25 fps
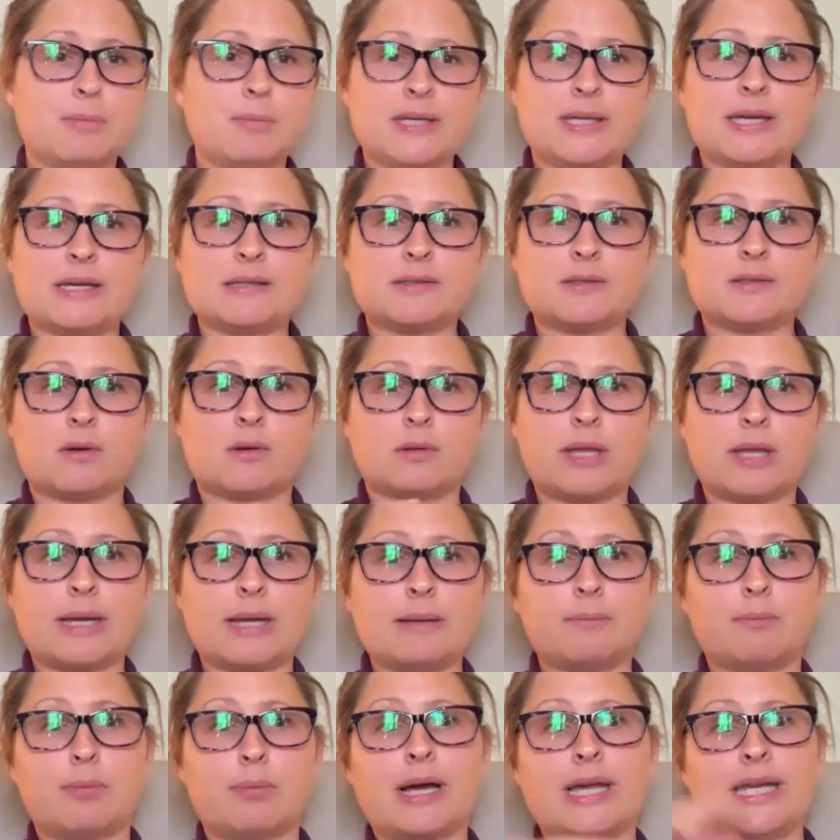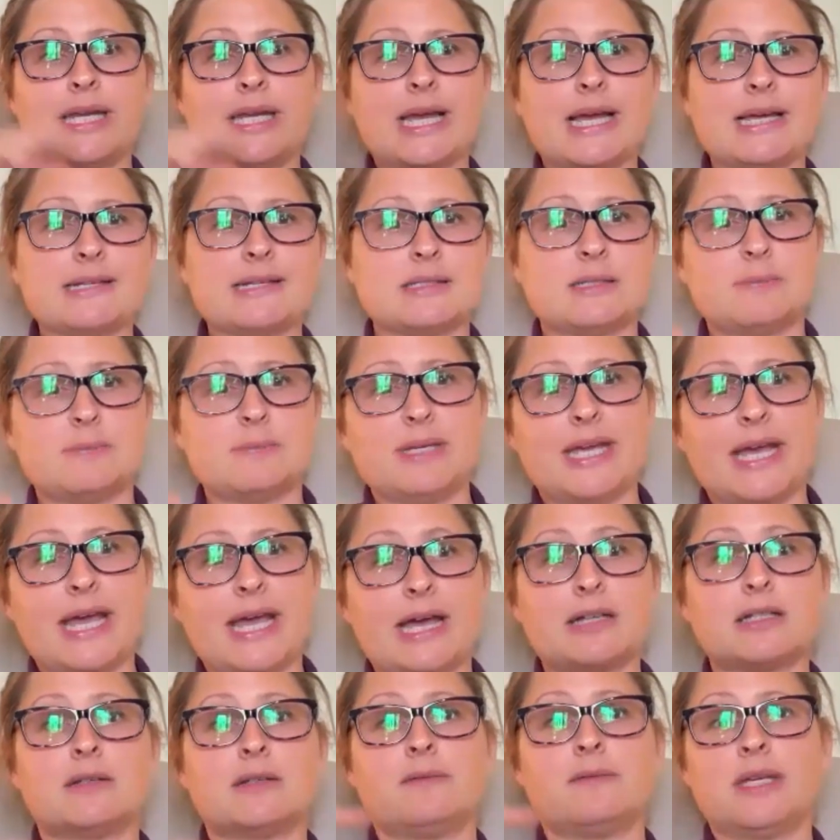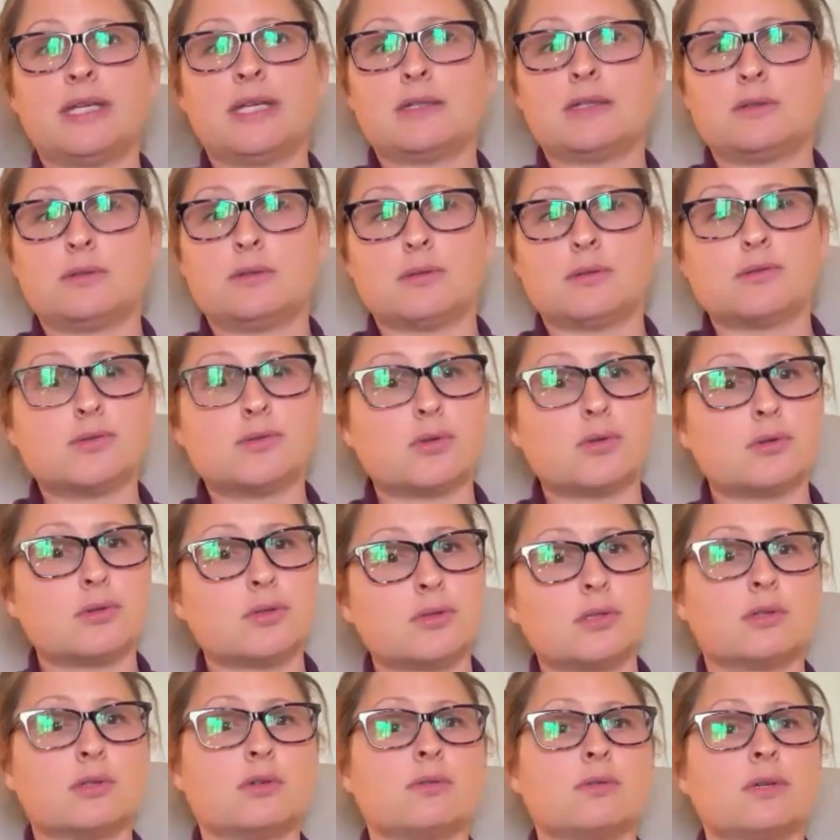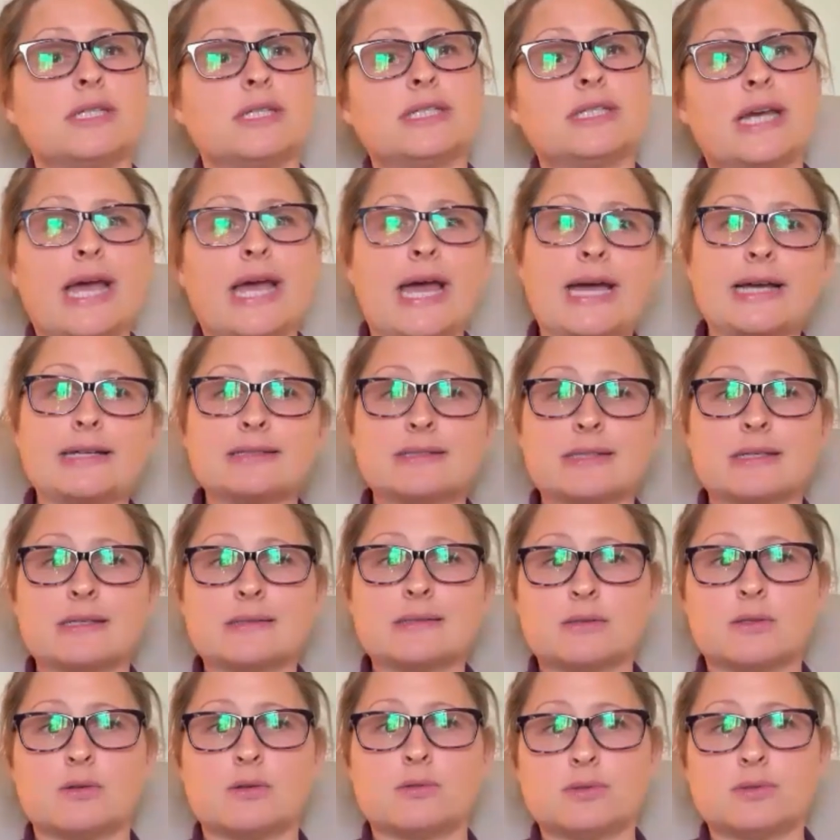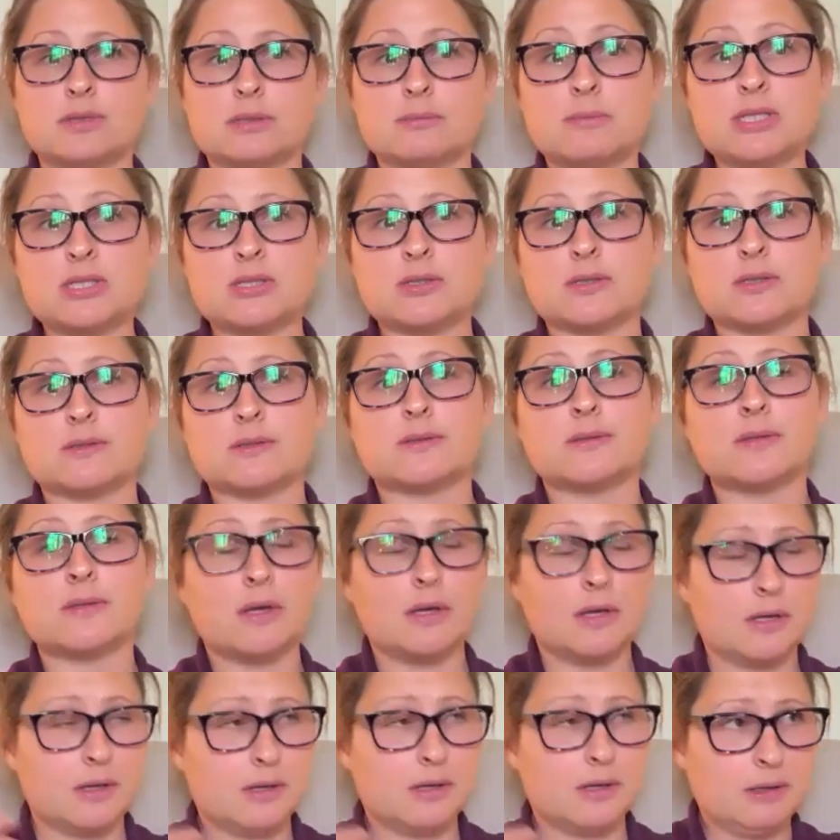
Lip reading: But yes, our light body has to be activated to a certain degree to access those dimensions.